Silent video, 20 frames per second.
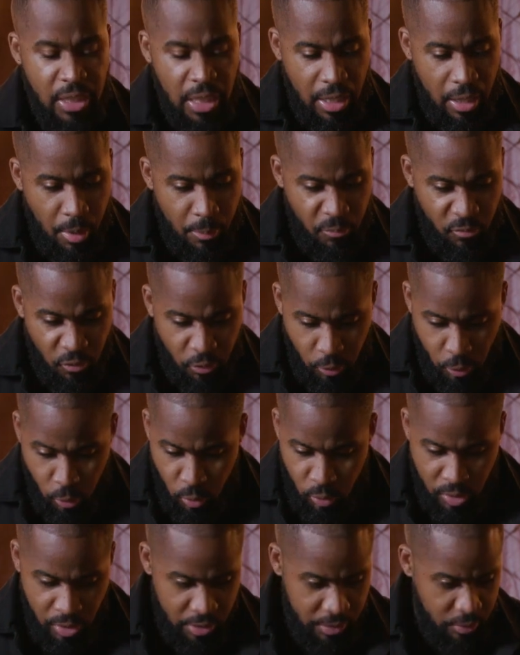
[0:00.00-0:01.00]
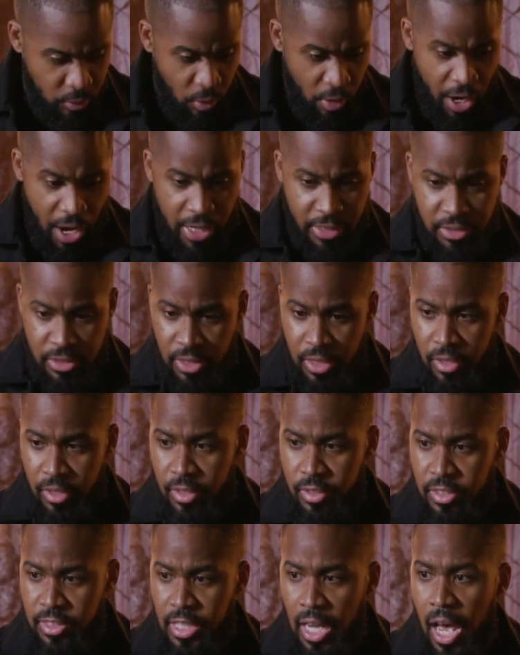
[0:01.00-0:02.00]
up through the cracks in the
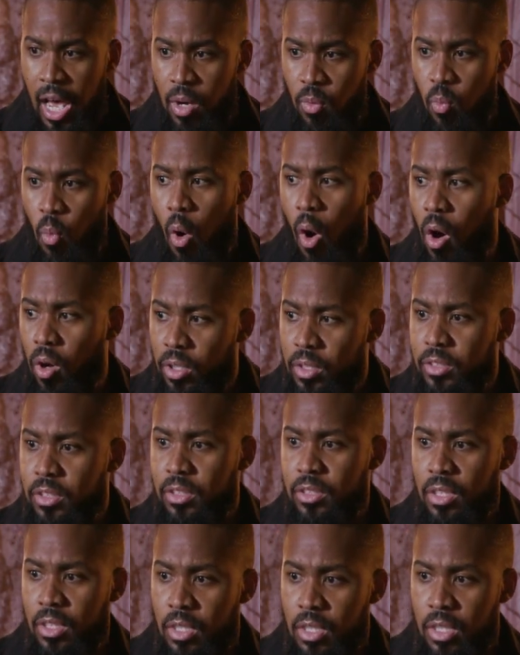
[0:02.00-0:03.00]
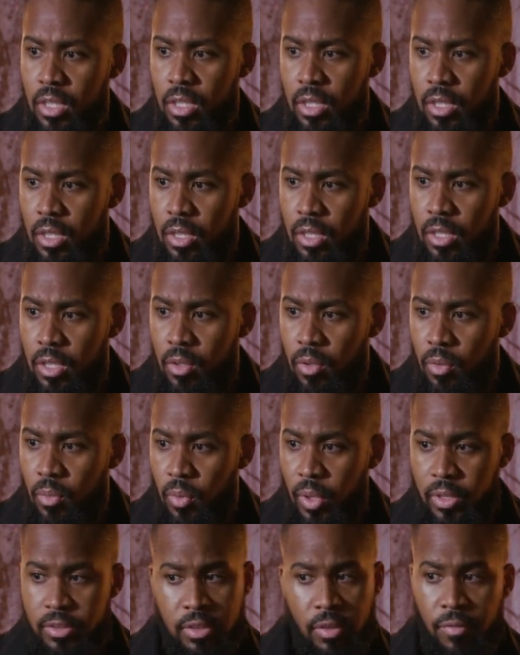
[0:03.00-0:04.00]
sidewalks. When I
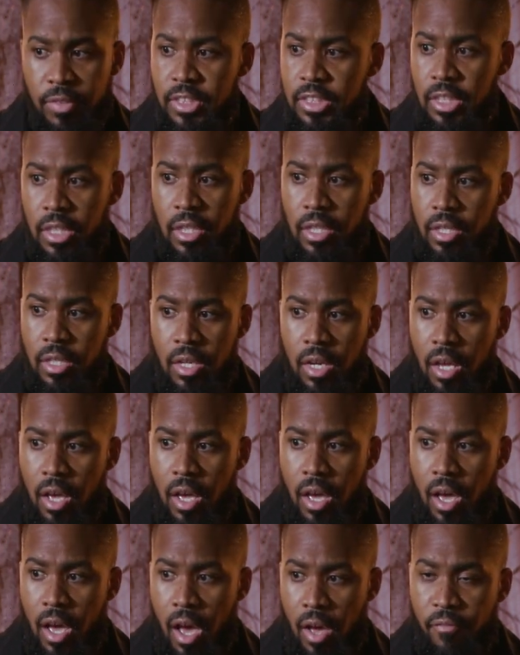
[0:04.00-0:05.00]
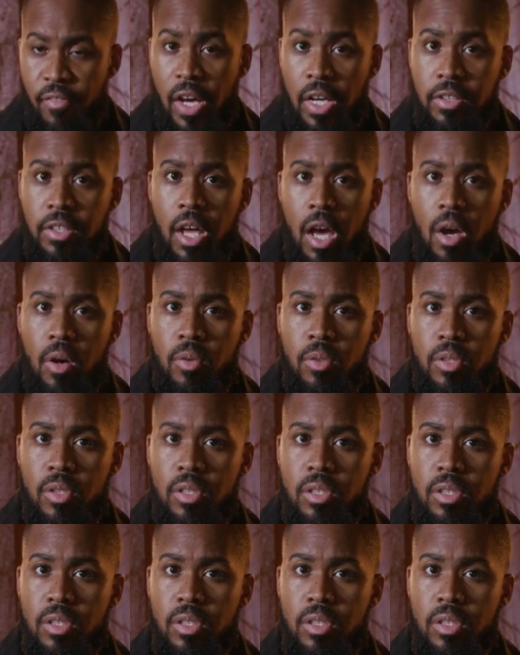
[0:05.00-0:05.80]
was 17, I found out.